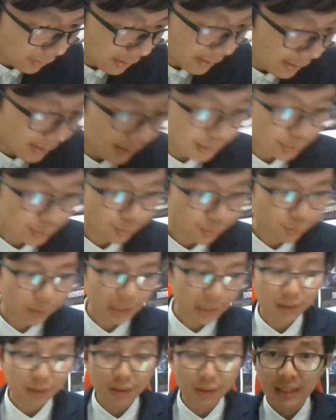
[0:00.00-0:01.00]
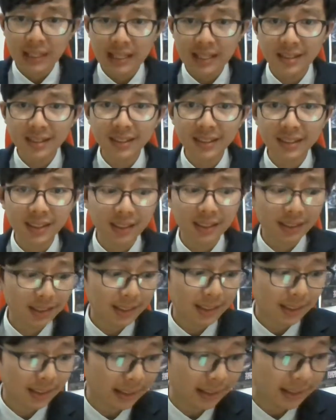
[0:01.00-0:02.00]
As the interesting
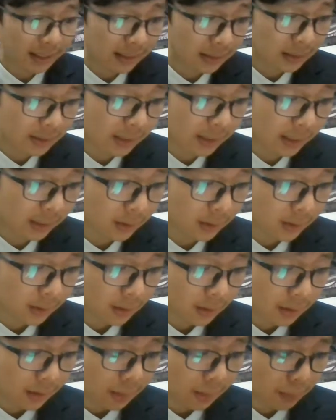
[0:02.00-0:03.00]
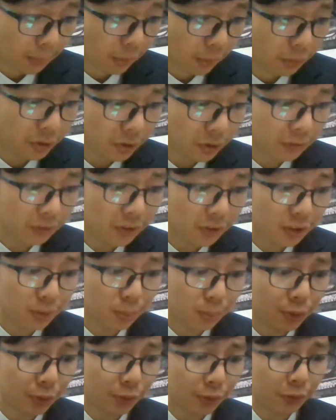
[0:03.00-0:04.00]
thing is that most of these
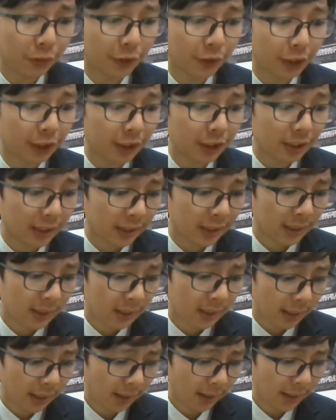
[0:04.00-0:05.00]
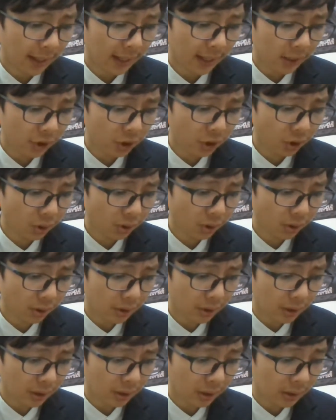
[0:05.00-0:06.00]
movies are
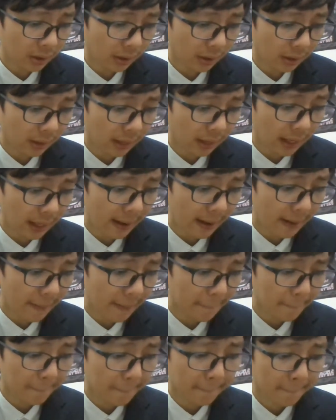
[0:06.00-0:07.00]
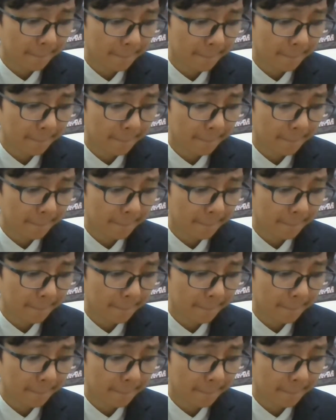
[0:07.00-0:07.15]
actually um,